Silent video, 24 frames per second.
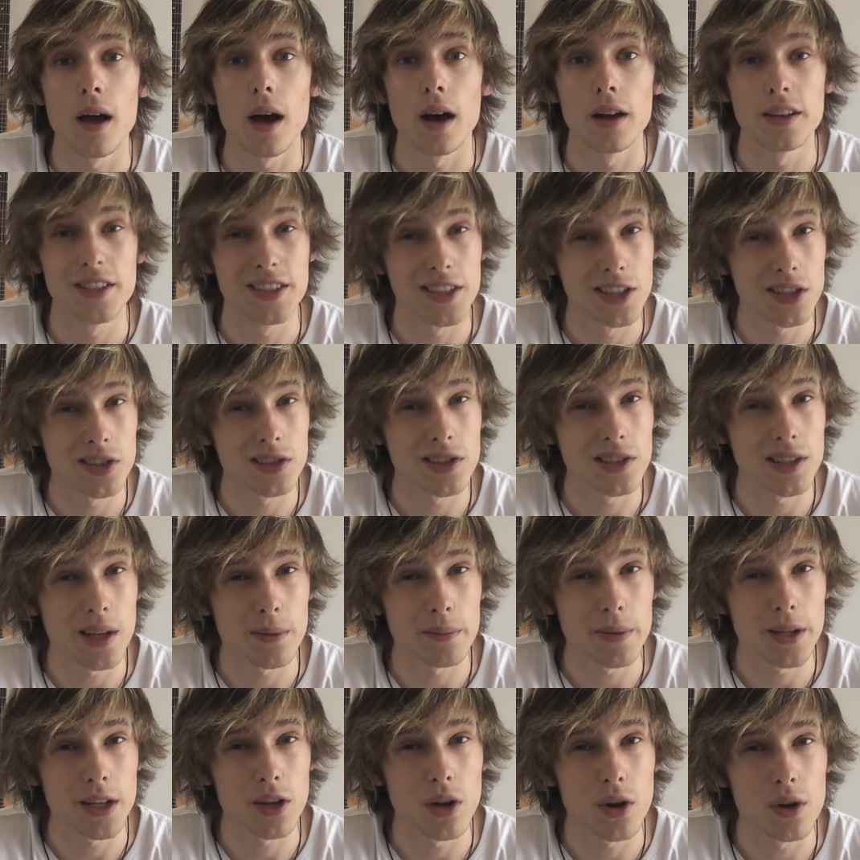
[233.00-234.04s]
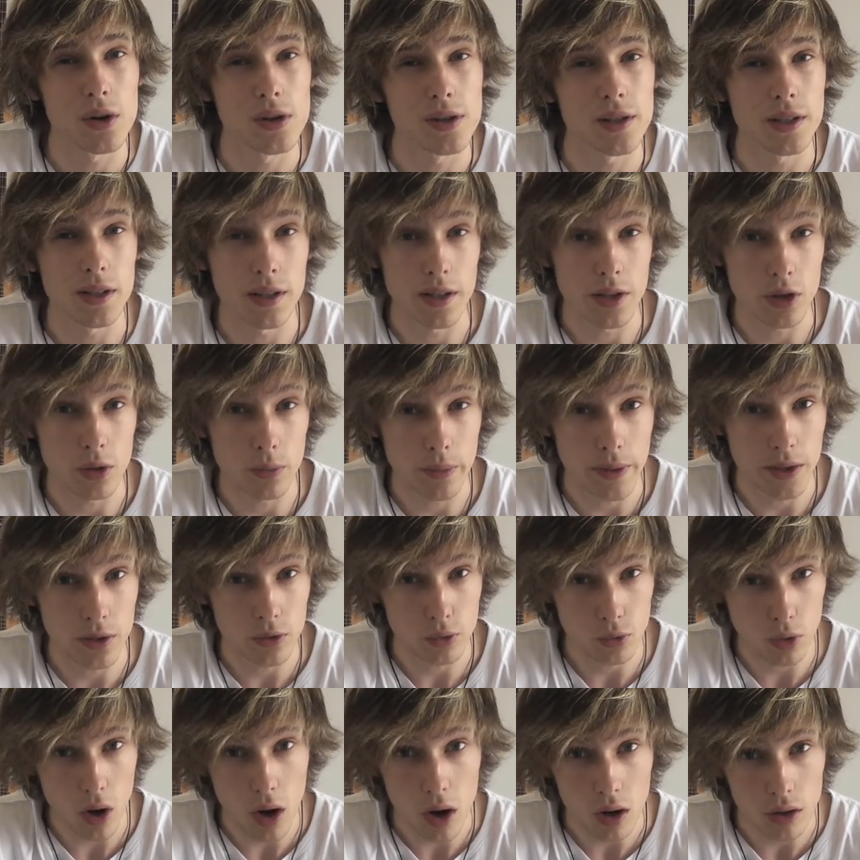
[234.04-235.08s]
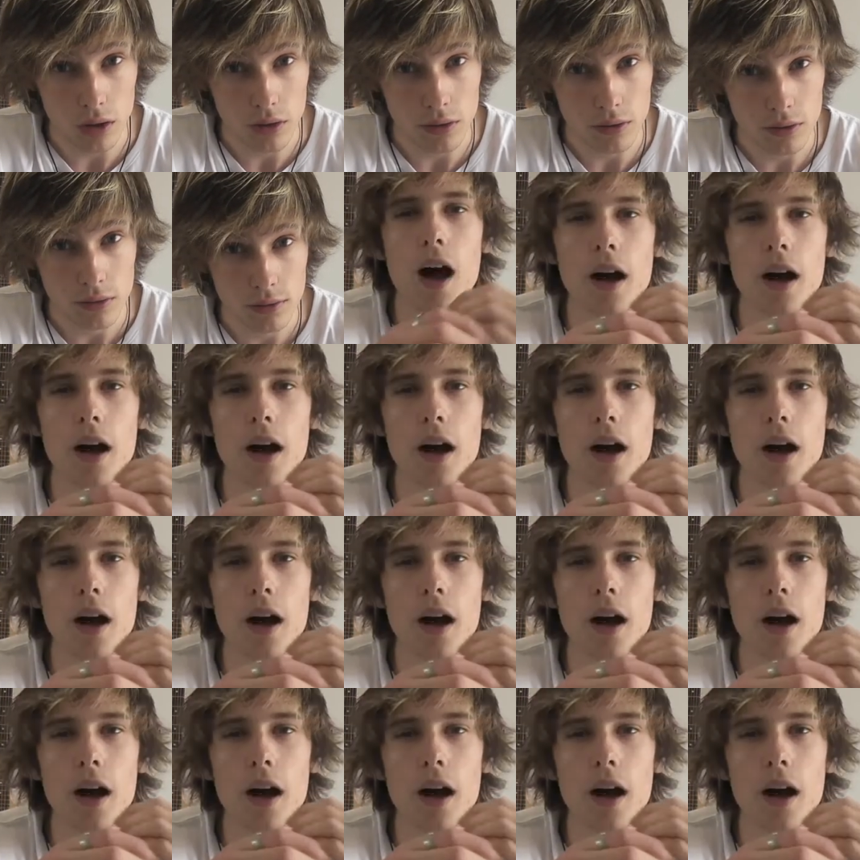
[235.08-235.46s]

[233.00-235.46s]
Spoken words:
until something goes a little bit wrong.